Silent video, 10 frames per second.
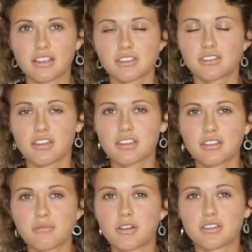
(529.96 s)

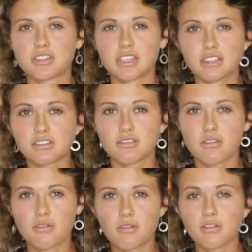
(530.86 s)
circular motions
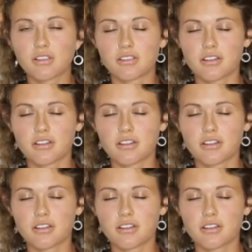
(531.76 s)
all